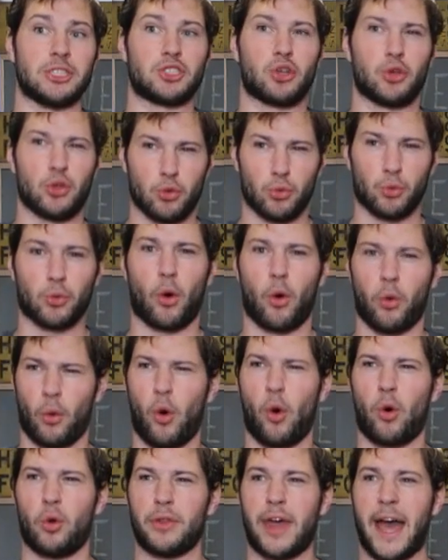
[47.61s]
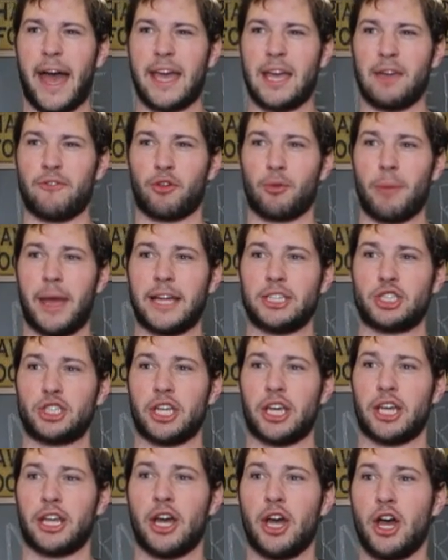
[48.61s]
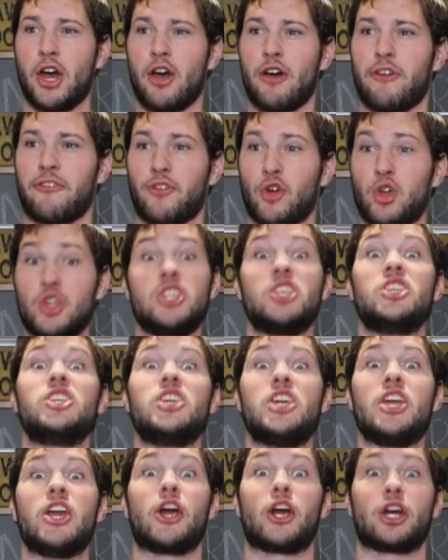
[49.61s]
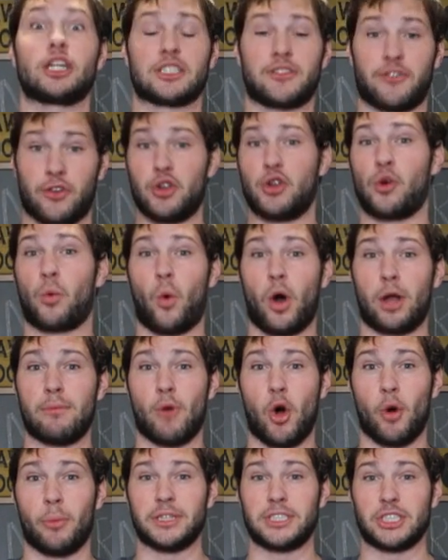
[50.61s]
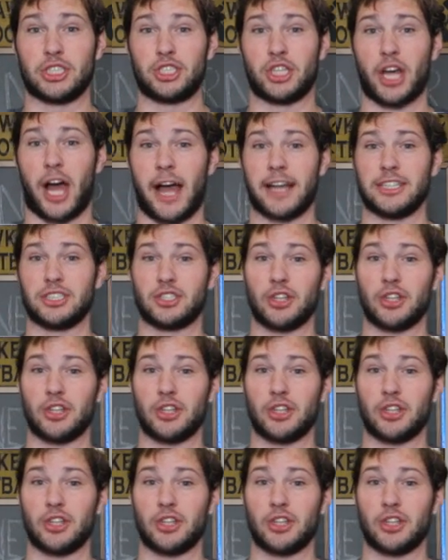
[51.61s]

So you hold that information for years for your one moment to shine.